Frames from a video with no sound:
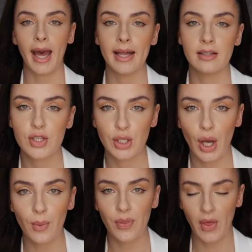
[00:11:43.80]
And to
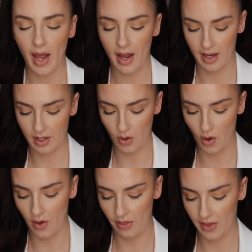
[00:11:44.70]
go with that, I
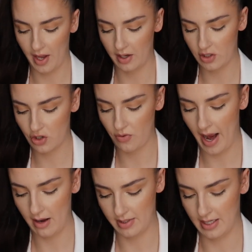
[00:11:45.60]
got the
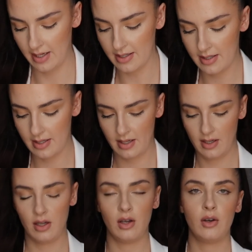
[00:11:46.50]
trousers,
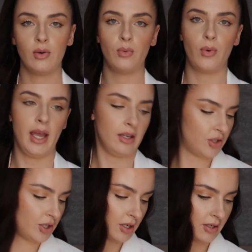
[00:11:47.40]

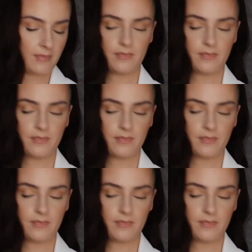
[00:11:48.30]
which